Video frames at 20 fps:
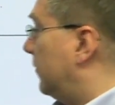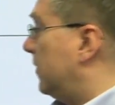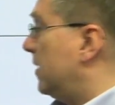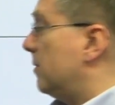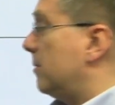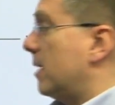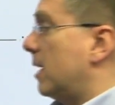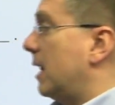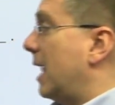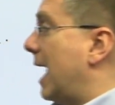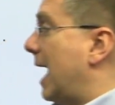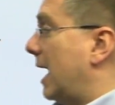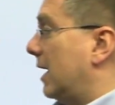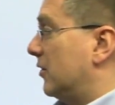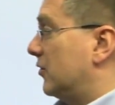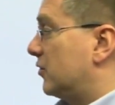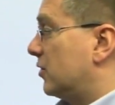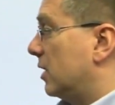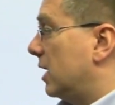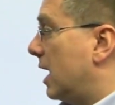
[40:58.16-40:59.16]
female
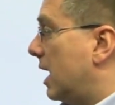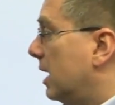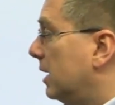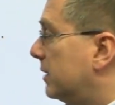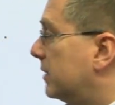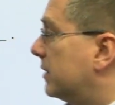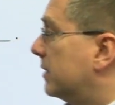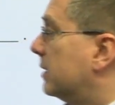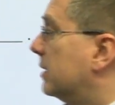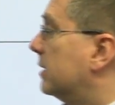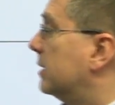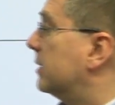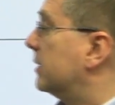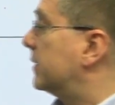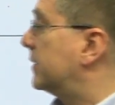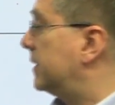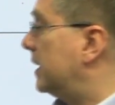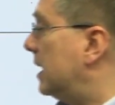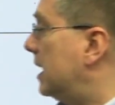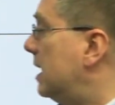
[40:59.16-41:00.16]
astronaut,
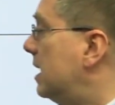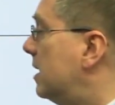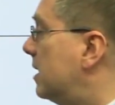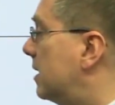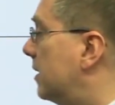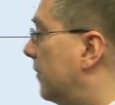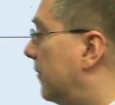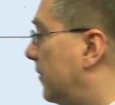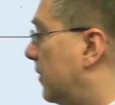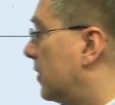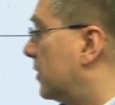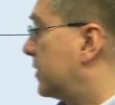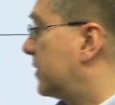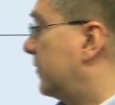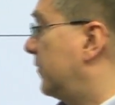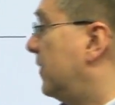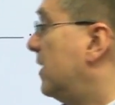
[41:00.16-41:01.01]
C, the first